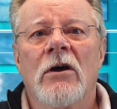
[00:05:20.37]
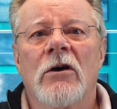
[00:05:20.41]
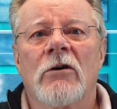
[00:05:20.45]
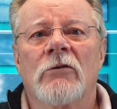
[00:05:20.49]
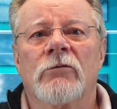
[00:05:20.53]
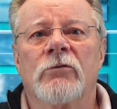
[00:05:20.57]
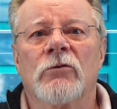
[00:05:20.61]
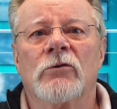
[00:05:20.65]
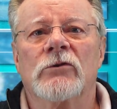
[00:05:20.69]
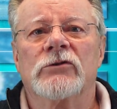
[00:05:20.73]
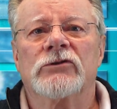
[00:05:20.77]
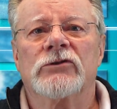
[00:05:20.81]

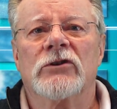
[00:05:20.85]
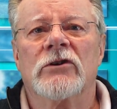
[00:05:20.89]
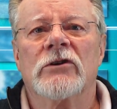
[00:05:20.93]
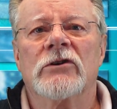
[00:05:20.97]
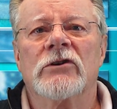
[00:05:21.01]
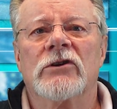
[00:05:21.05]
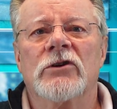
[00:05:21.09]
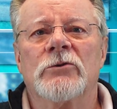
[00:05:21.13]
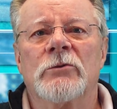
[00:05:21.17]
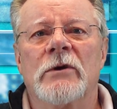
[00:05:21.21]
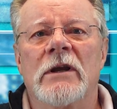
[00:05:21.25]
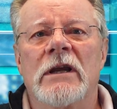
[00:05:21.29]
For
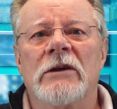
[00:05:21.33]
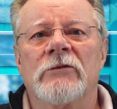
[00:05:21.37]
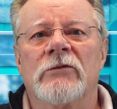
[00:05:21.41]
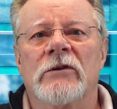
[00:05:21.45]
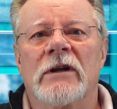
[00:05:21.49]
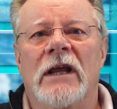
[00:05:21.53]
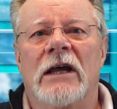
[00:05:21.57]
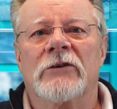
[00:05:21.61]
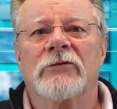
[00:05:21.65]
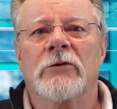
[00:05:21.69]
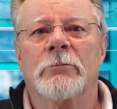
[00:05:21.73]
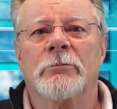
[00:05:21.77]
John to
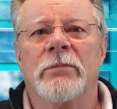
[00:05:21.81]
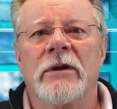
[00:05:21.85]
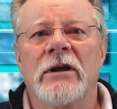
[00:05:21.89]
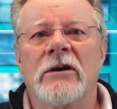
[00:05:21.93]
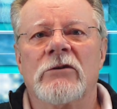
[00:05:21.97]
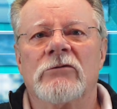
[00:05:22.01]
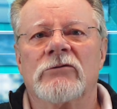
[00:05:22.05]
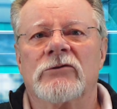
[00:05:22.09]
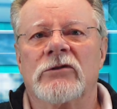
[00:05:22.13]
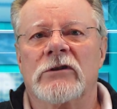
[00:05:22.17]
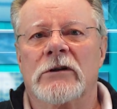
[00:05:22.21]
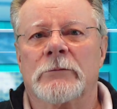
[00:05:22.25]
even have
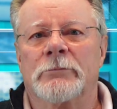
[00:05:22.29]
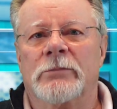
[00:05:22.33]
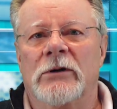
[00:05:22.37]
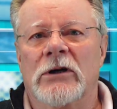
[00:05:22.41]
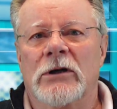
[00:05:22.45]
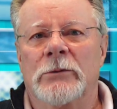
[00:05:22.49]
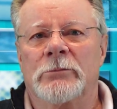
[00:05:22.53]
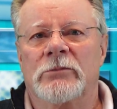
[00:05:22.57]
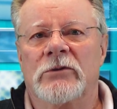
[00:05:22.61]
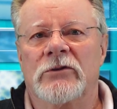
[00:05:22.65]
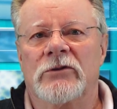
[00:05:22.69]
appealed to the Pope